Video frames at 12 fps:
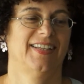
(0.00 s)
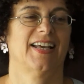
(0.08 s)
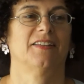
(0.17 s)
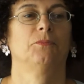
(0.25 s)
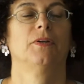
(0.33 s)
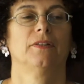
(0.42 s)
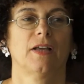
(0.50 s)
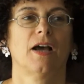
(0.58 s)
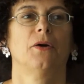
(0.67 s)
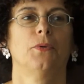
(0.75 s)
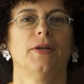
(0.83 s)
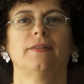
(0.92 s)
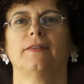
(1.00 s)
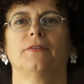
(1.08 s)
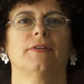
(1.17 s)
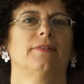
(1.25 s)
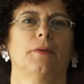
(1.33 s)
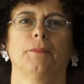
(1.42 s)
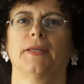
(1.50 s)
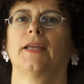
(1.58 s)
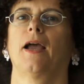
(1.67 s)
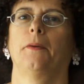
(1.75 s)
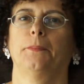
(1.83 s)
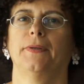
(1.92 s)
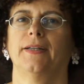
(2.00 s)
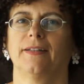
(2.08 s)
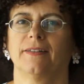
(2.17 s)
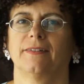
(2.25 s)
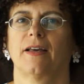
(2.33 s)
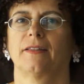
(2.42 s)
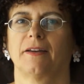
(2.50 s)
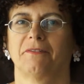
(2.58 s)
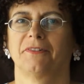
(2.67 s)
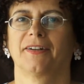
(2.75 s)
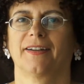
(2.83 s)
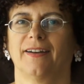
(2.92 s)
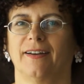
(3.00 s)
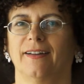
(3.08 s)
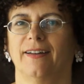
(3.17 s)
Yes, but always there is something happening in South Africa.